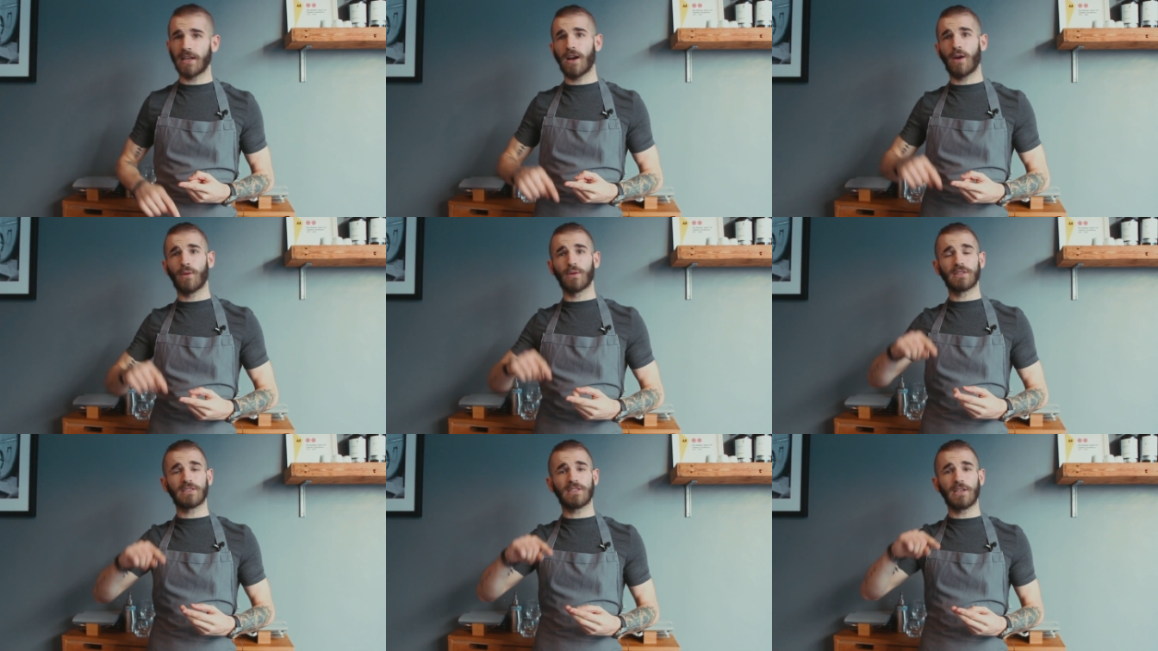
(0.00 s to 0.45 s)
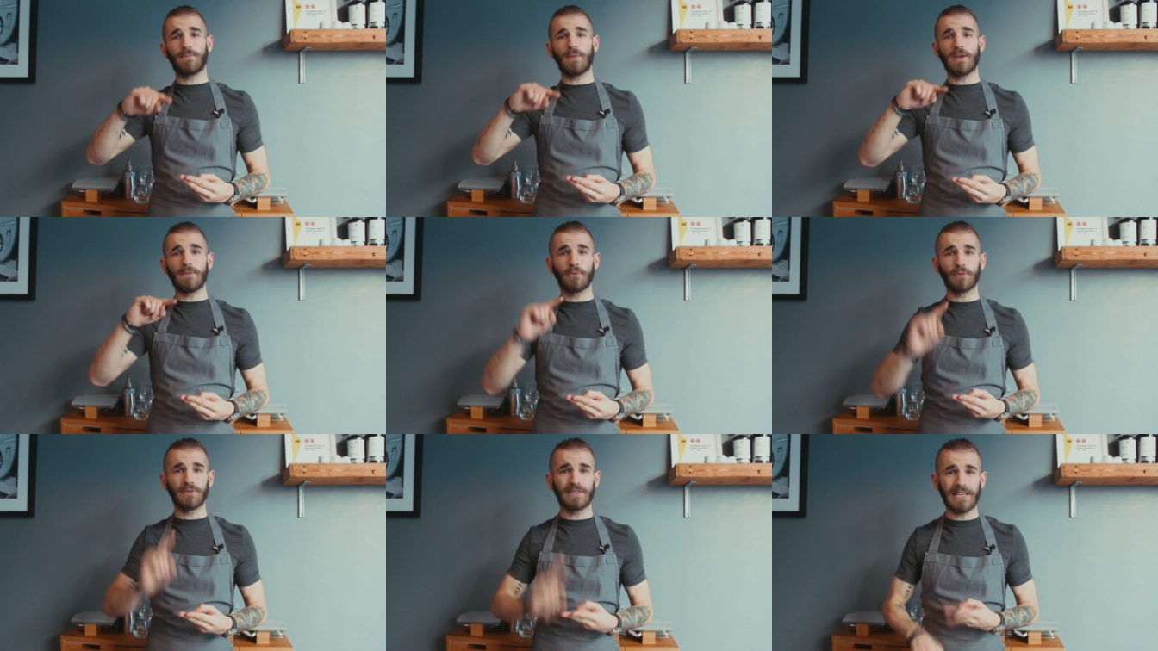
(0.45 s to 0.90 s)
I want to see
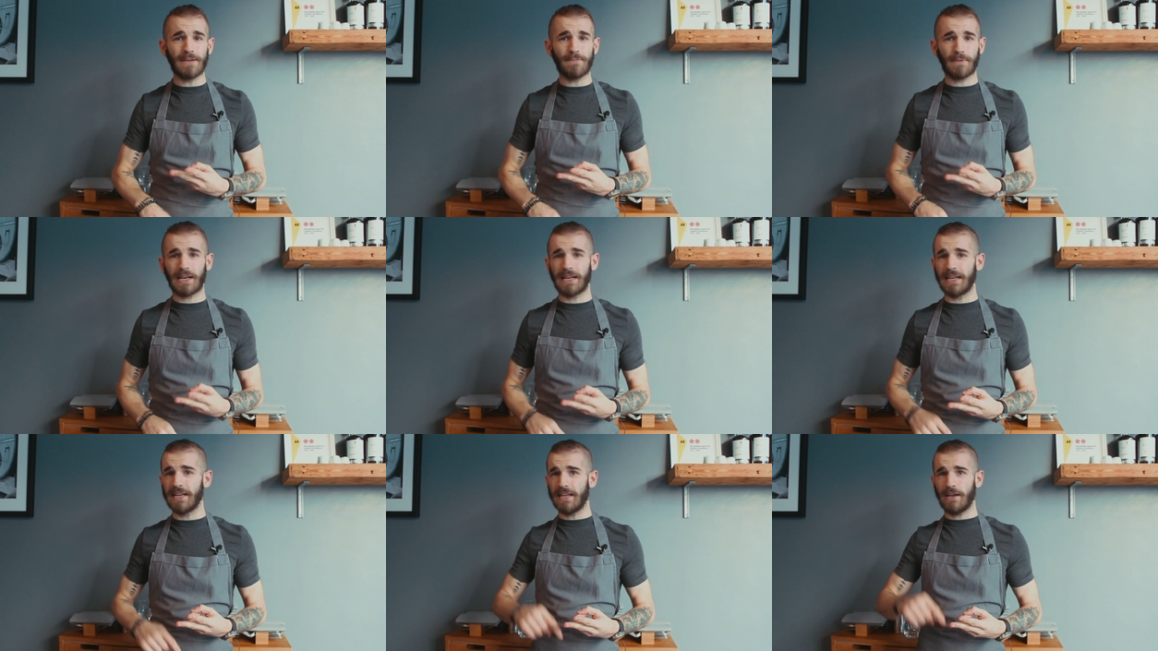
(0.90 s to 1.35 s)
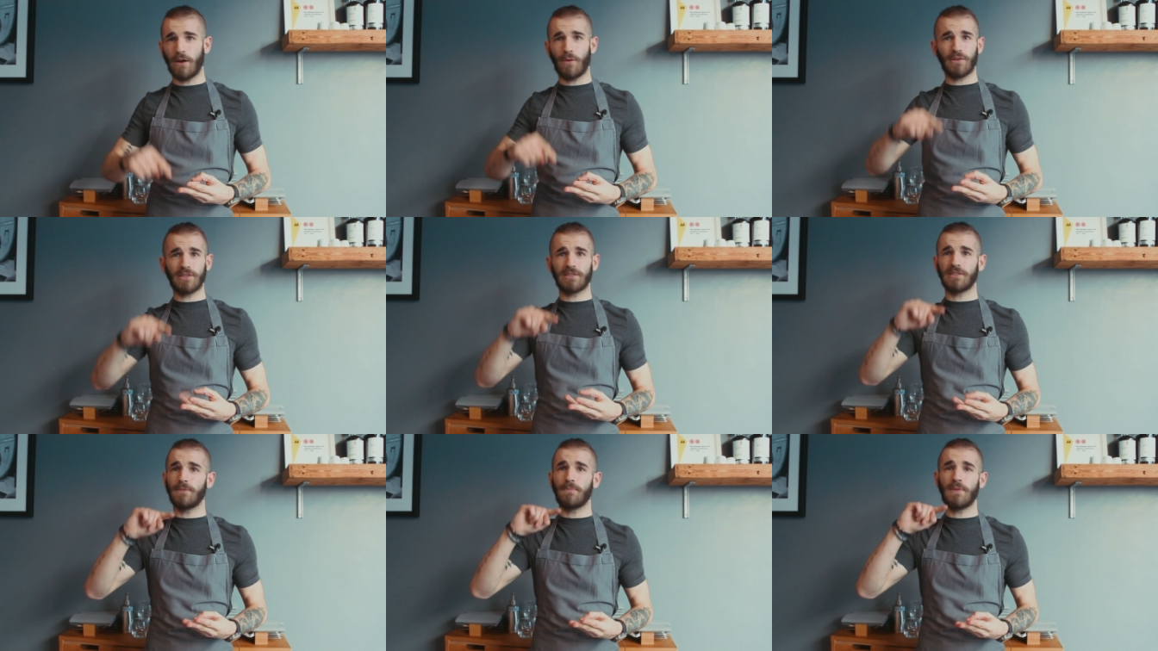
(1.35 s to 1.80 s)
people deep cleaning. I
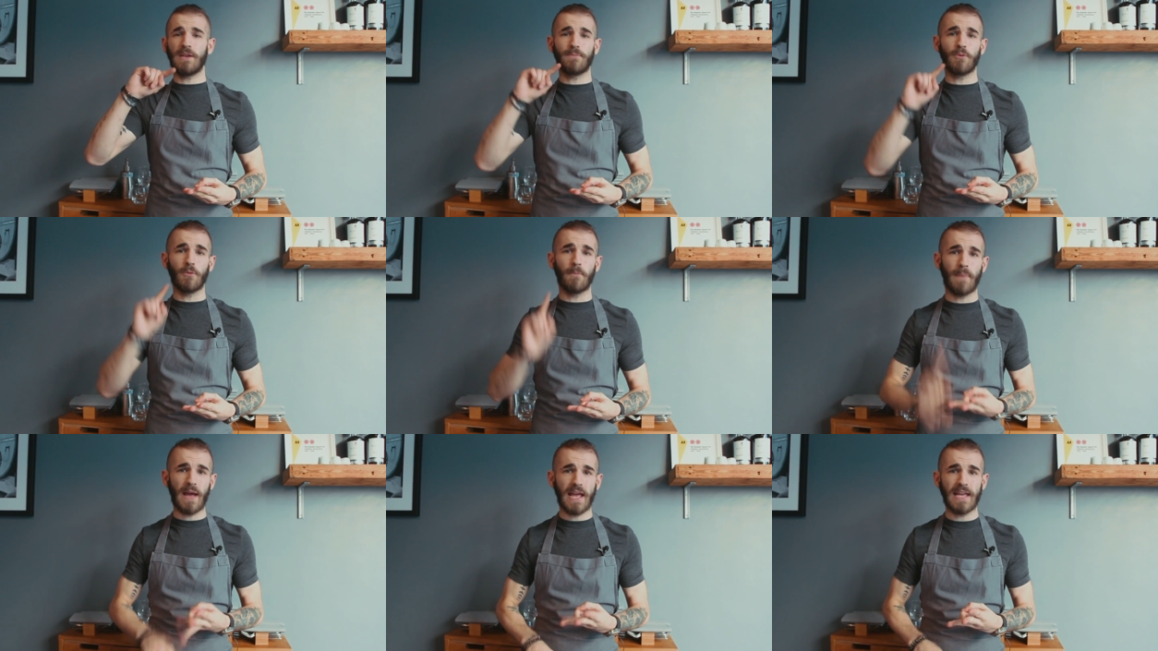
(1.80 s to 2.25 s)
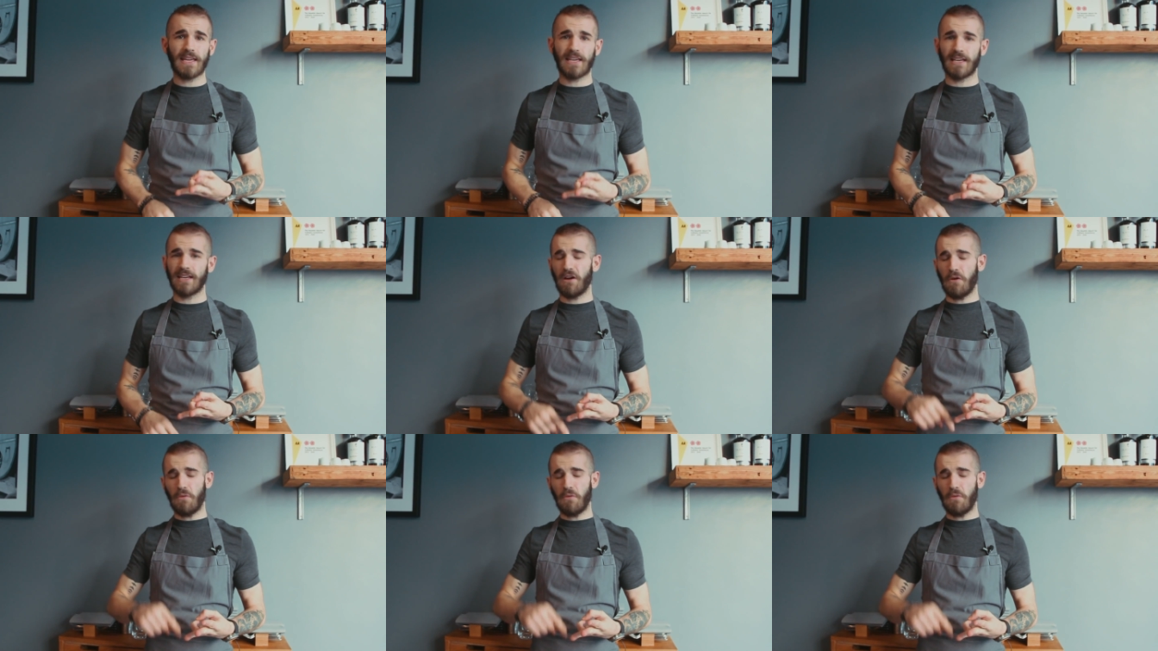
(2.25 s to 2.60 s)
want to see people baking.